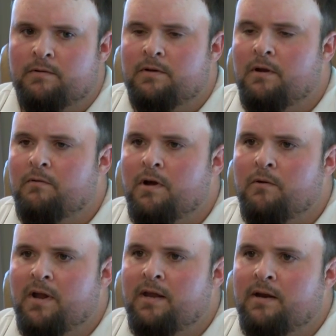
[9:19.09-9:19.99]
you know,
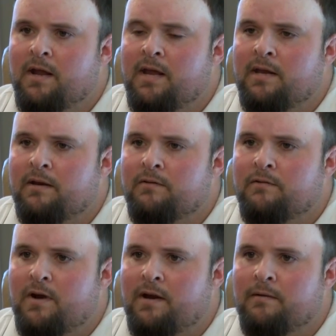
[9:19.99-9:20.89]
go day to day and
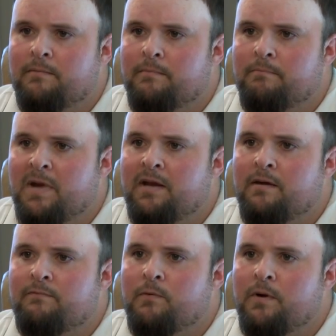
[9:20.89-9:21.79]
try to make
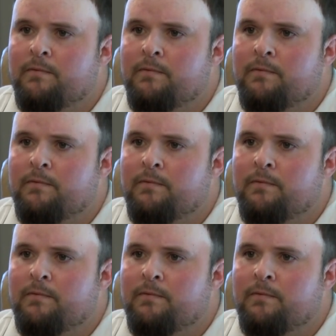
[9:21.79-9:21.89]
up for